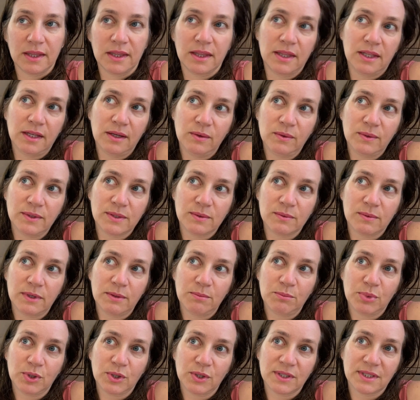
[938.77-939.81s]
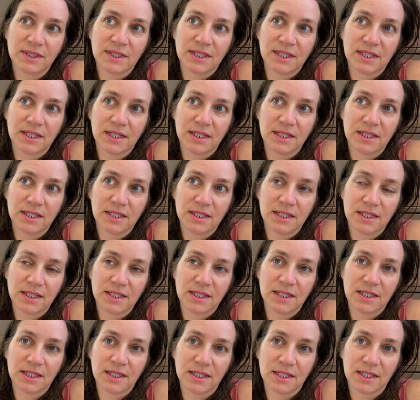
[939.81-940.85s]
There was one
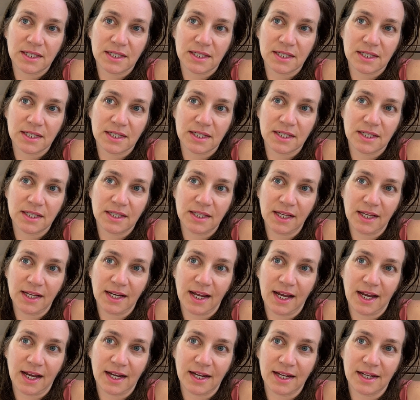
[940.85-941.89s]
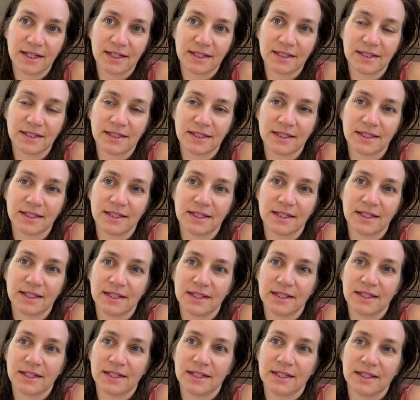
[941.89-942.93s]
person that had
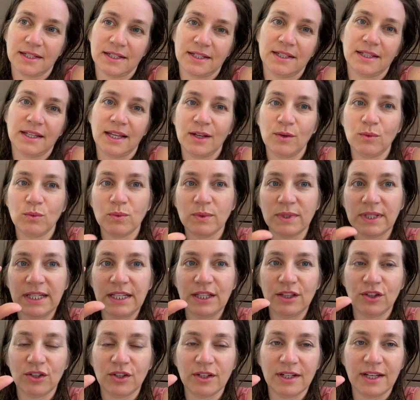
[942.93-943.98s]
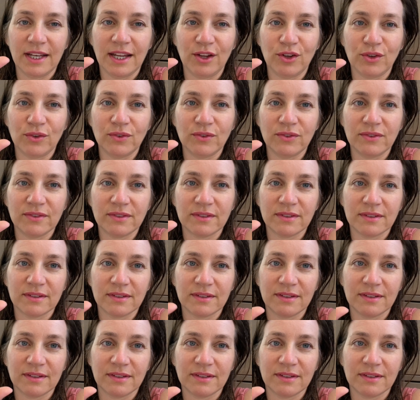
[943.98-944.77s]
like really long nails.